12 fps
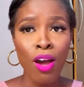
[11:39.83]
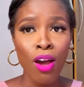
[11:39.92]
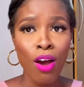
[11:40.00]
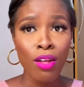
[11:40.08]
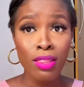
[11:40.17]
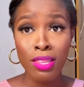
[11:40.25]

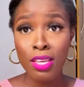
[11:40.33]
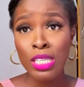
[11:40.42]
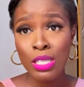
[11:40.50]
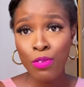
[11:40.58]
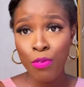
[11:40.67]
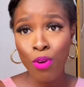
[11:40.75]

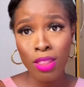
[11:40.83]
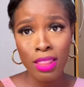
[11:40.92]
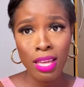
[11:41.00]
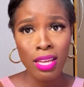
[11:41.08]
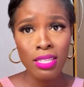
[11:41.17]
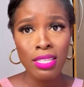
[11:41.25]
these 4
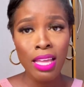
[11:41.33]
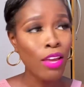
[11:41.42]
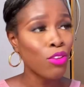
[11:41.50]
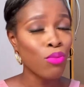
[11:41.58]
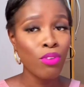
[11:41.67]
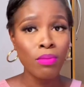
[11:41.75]
things,
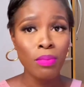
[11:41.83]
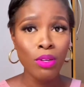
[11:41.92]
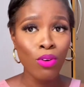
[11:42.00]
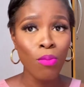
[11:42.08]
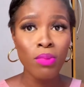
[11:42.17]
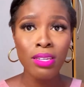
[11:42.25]
you would be
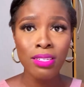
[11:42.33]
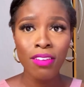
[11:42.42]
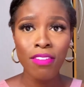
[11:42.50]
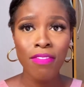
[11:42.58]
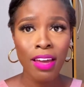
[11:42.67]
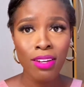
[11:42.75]
completely
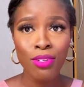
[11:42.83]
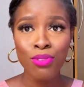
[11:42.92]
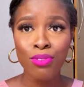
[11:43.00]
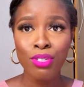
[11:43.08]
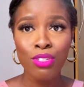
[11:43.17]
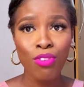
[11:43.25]
fine
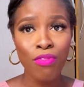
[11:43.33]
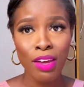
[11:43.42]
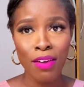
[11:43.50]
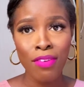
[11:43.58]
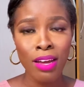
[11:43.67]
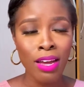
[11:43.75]
during your
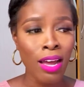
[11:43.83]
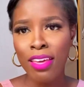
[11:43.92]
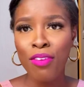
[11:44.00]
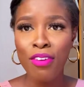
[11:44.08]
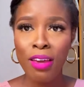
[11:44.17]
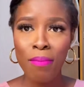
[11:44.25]
Viva.
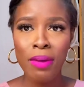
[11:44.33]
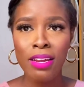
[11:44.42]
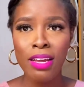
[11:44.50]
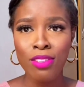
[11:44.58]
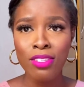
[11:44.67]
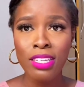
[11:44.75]
If you're a
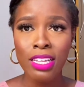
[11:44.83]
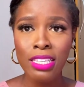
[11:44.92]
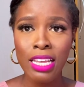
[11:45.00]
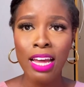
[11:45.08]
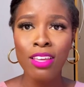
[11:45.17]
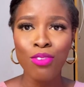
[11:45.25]
medical student
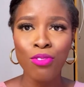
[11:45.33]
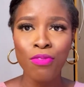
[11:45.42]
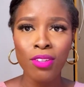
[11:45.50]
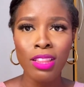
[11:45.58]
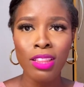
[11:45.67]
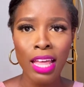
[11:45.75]
and you
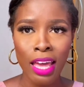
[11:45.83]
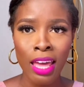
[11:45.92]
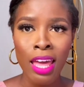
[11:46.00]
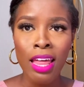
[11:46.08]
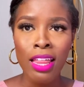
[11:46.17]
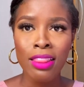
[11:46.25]
feel like
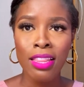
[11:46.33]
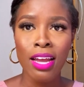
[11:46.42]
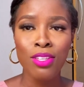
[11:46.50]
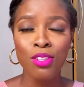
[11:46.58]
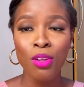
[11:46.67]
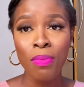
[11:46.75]
there
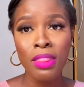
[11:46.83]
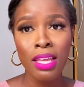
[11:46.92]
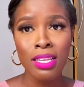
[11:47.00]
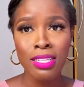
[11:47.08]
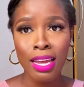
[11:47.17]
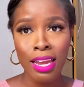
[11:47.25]
are some
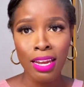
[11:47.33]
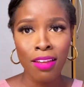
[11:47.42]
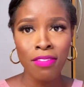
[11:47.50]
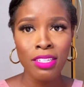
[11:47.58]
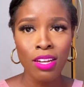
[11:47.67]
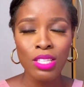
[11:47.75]
things that I
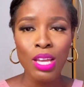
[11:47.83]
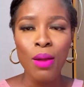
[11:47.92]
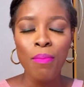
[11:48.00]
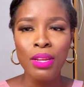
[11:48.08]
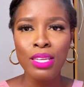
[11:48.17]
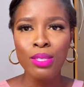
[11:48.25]
left out,
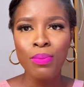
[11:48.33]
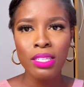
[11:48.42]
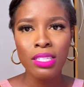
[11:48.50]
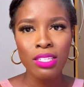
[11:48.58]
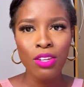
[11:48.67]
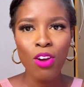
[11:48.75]
please put
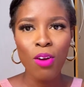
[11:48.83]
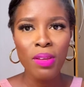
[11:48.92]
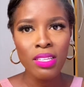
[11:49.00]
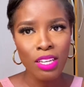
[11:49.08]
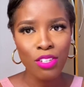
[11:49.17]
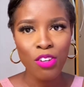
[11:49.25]
it in the comment
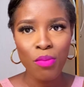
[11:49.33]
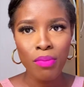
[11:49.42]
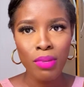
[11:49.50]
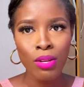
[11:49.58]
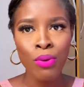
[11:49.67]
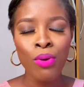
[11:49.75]
section
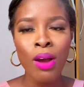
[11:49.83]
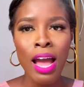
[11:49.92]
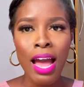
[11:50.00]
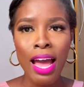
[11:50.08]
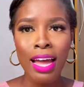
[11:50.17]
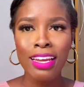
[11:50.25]
below
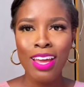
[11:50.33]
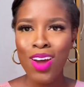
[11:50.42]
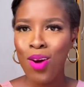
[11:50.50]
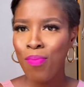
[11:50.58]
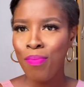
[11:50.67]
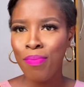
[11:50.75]
and
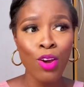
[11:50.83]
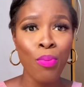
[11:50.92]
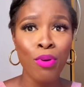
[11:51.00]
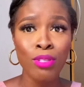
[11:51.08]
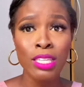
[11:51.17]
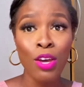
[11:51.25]
help
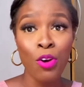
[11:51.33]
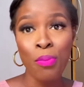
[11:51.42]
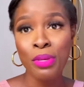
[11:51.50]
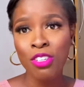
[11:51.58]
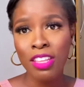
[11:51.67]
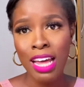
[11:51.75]
us help
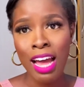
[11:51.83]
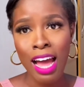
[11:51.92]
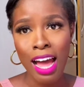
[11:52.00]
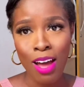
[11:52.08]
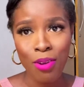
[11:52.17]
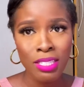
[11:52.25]
each other
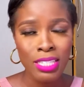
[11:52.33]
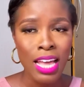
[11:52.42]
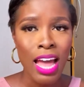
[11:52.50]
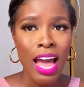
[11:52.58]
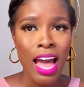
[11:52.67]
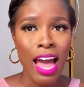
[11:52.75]
out
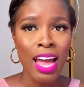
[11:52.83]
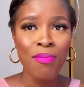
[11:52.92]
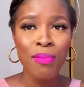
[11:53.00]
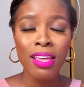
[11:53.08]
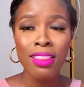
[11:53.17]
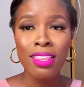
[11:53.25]
and
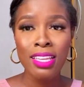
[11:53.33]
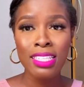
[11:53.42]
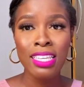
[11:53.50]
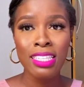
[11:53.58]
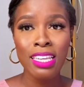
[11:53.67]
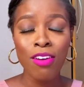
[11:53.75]
make things
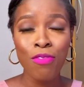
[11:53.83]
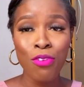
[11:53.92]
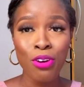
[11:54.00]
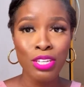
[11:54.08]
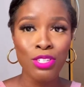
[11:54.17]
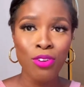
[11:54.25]
easier for
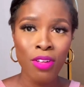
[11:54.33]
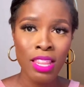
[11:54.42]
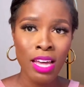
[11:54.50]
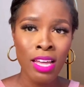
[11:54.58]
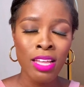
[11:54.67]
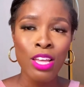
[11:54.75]
each
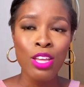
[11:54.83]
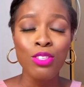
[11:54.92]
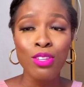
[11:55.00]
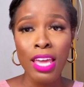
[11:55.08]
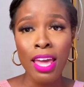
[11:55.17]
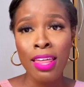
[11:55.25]
other. So
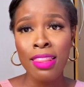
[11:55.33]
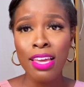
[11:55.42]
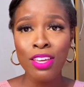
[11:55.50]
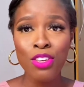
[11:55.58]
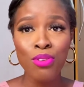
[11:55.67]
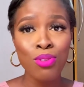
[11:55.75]
yeah,
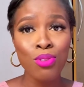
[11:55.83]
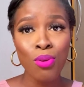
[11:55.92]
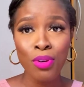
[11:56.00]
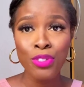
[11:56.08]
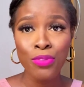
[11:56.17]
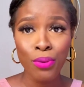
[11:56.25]
thank you so
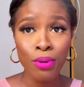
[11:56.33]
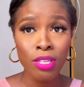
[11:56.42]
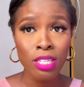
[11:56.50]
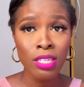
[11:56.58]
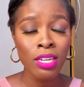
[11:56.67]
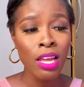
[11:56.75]
much for
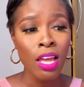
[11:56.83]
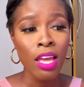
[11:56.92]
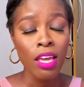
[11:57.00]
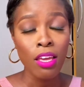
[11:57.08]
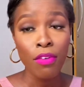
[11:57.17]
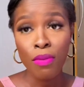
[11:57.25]
watching.
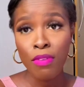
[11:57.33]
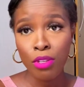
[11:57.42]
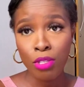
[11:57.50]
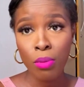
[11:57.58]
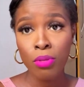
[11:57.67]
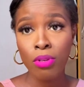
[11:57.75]
If you've not
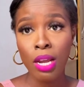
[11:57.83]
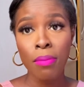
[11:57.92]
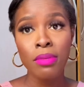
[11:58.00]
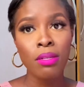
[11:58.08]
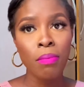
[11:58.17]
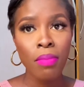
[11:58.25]

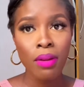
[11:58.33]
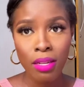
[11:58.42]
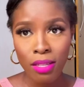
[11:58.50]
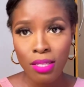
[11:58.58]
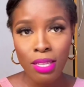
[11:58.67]
subscribed, please